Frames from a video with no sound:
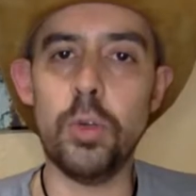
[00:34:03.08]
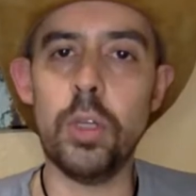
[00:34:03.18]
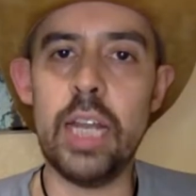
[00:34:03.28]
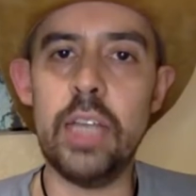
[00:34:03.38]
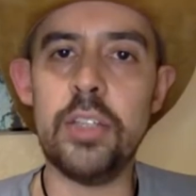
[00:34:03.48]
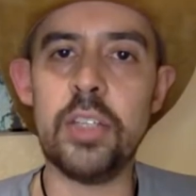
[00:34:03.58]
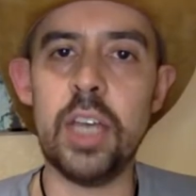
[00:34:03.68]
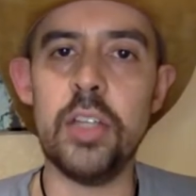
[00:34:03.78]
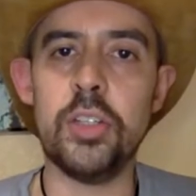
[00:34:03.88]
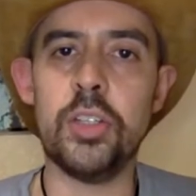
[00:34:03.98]
lady
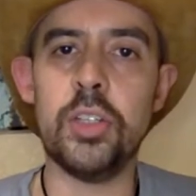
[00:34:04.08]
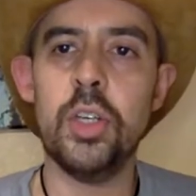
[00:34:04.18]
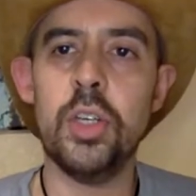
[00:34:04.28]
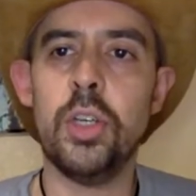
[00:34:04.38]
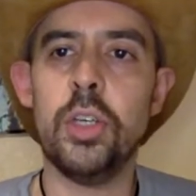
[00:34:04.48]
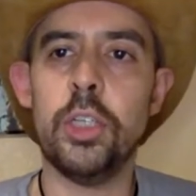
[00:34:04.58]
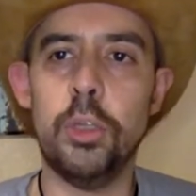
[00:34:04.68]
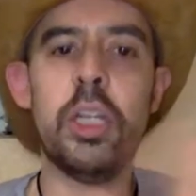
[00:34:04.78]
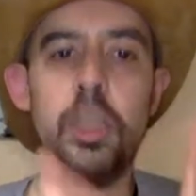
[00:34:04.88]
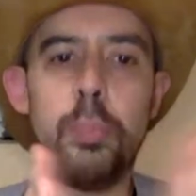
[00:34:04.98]
says, you
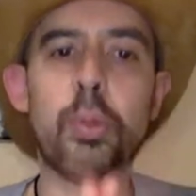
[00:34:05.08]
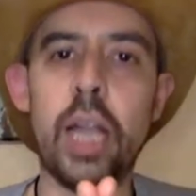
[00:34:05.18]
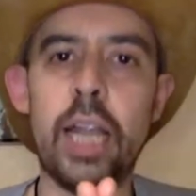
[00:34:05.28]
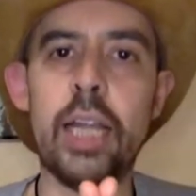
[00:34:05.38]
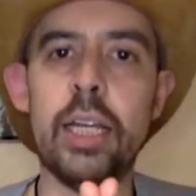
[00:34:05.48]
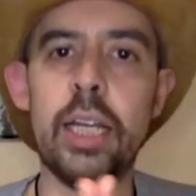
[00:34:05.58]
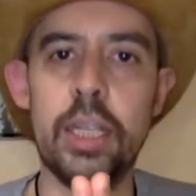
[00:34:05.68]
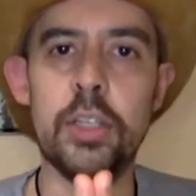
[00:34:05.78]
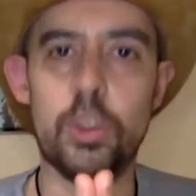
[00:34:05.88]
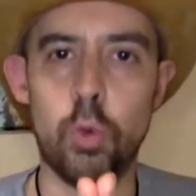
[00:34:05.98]
need to pray in
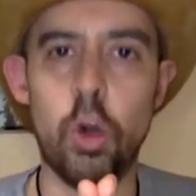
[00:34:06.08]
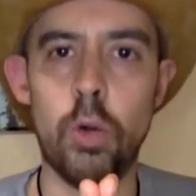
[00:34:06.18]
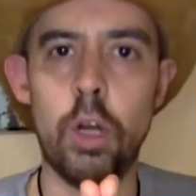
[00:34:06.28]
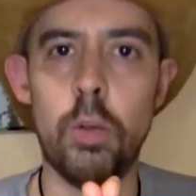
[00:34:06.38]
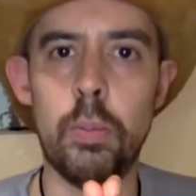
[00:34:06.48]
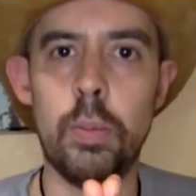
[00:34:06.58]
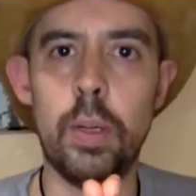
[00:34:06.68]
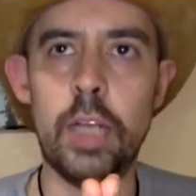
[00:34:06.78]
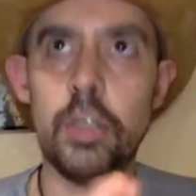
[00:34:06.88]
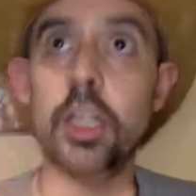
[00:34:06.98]
this war room,
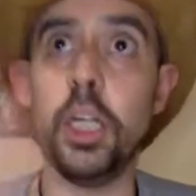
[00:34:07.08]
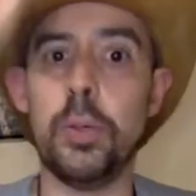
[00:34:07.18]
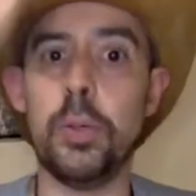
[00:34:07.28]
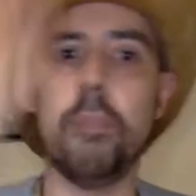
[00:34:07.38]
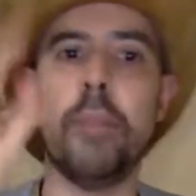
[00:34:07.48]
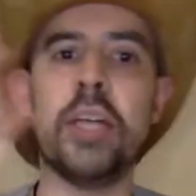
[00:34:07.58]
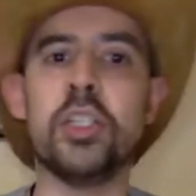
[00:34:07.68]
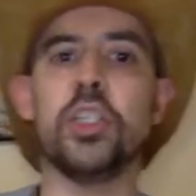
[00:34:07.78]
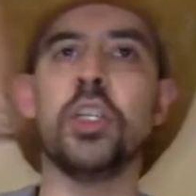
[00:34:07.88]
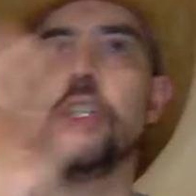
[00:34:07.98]
and you need to put
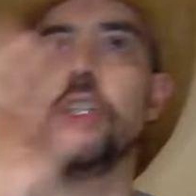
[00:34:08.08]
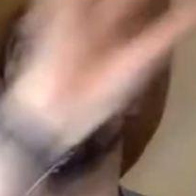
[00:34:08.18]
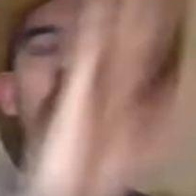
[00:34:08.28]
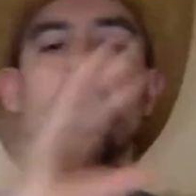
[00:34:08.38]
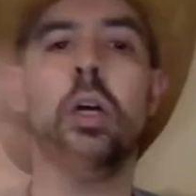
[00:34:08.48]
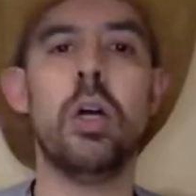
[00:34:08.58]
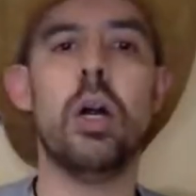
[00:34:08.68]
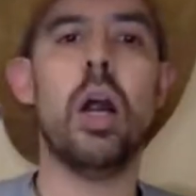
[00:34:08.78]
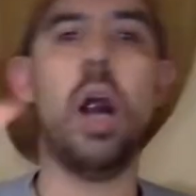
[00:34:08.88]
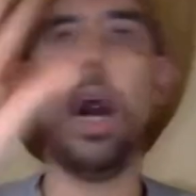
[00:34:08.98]
messages
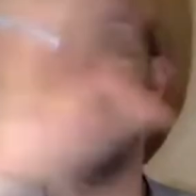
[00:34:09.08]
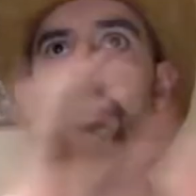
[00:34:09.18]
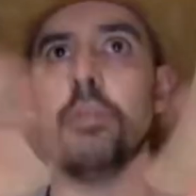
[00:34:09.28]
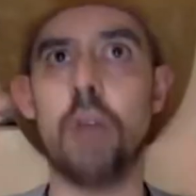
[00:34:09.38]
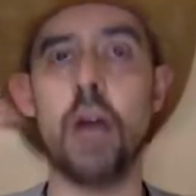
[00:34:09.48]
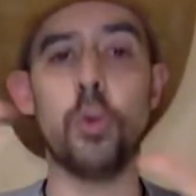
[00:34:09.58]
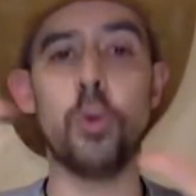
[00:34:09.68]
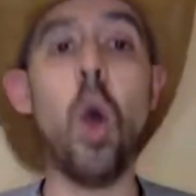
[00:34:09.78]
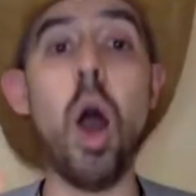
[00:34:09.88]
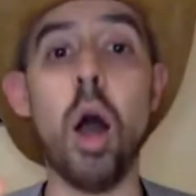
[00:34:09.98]
on the
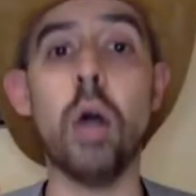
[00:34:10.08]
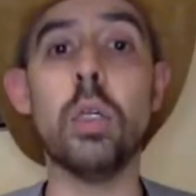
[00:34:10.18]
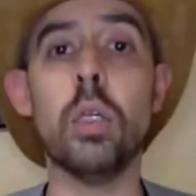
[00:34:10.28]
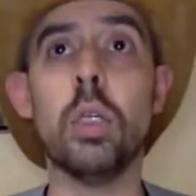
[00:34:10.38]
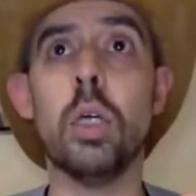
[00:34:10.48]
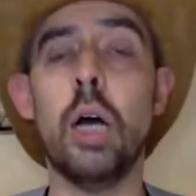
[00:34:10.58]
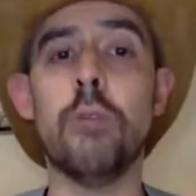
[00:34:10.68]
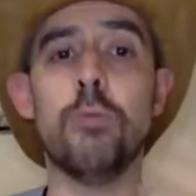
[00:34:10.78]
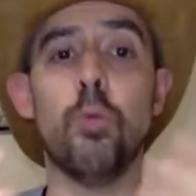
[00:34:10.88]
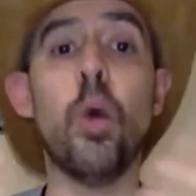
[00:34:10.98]
wall
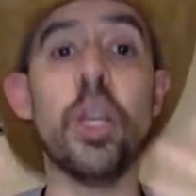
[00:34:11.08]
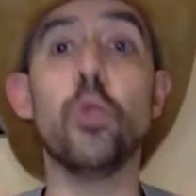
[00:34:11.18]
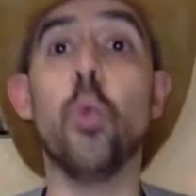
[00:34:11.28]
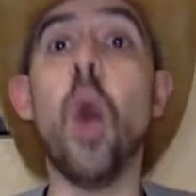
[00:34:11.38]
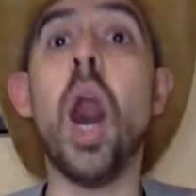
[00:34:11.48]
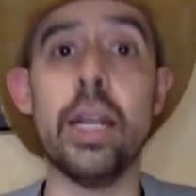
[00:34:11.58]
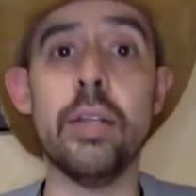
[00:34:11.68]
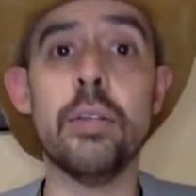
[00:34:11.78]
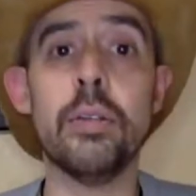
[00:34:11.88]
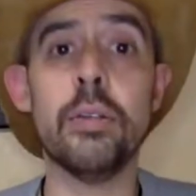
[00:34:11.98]
of what you want,
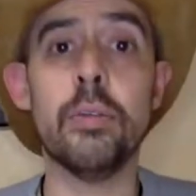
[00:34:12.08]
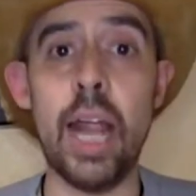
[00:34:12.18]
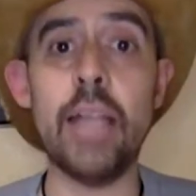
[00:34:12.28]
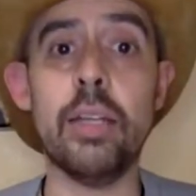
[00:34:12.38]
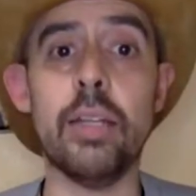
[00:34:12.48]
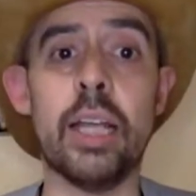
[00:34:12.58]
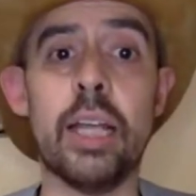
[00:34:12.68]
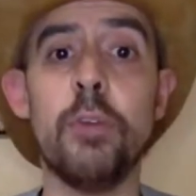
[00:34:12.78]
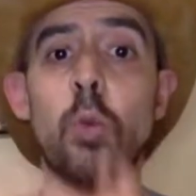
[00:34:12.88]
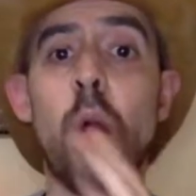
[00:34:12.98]
right? Like if
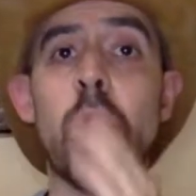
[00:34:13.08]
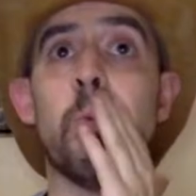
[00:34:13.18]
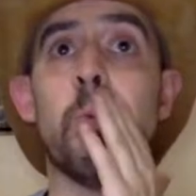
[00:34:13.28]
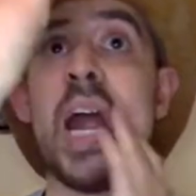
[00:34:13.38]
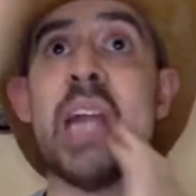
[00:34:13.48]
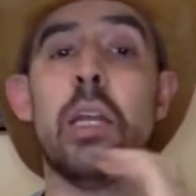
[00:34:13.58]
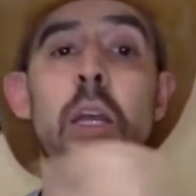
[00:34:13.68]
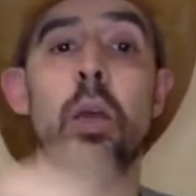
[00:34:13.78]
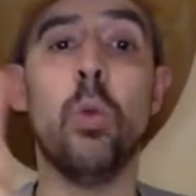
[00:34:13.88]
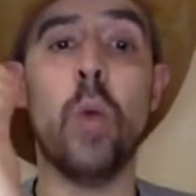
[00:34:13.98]
you want to write
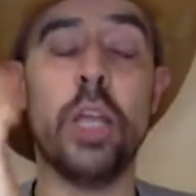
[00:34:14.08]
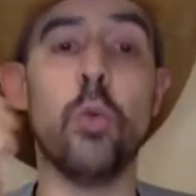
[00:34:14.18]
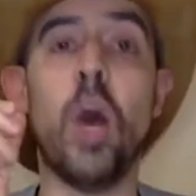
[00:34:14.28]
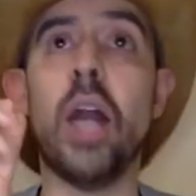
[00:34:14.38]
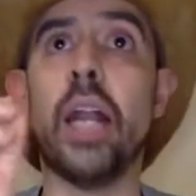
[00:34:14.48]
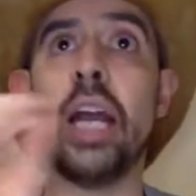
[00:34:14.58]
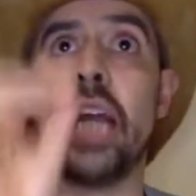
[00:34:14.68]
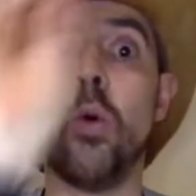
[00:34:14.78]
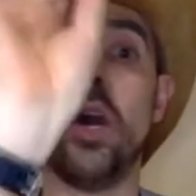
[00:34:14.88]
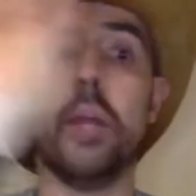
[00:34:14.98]
what you want, like I
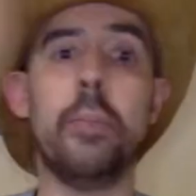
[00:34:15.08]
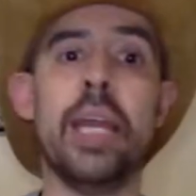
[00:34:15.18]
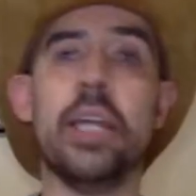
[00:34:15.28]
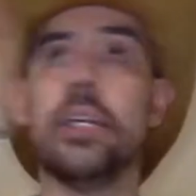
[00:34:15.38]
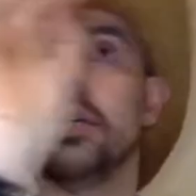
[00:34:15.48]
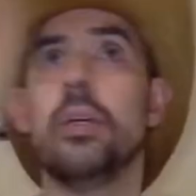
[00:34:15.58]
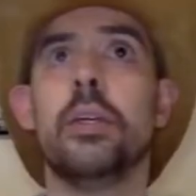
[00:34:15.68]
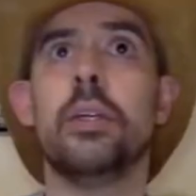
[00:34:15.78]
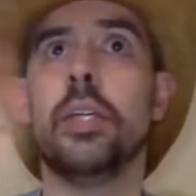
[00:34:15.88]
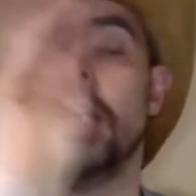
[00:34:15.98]
want to make,
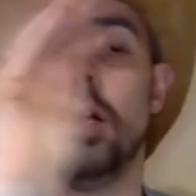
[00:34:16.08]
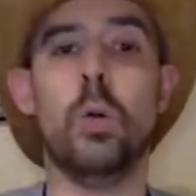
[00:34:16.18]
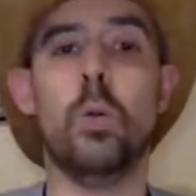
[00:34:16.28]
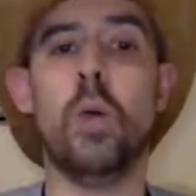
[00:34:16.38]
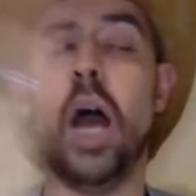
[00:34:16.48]
you know,